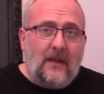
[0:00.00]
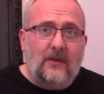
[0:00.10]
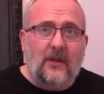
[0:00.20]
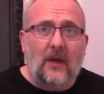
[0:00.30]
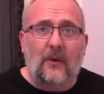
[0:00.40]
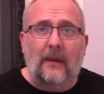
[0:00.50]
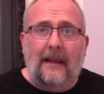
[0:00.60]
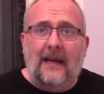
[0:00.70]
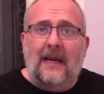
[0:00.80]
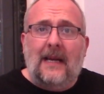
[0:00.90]
So,
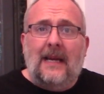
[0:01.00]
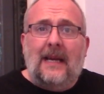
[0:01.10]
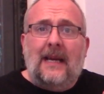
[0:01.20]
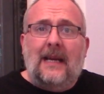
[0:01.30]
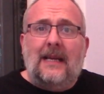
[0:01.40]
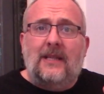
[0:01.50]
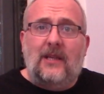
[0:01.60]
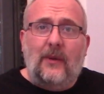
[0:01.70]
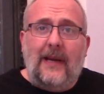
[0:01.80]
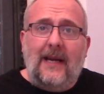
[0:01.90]

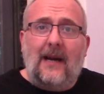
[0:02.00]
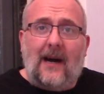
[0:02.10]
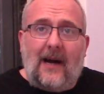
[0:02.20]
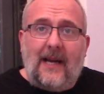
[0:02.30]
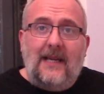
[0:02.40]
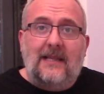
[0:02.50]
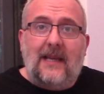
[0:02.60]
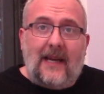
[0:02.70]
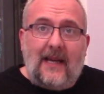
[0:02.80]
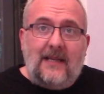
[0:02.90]
doing
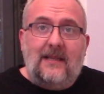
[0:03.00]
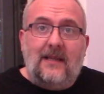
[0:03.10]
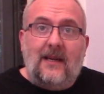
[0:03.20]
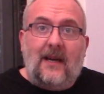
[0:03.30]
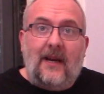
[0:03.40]
eyes is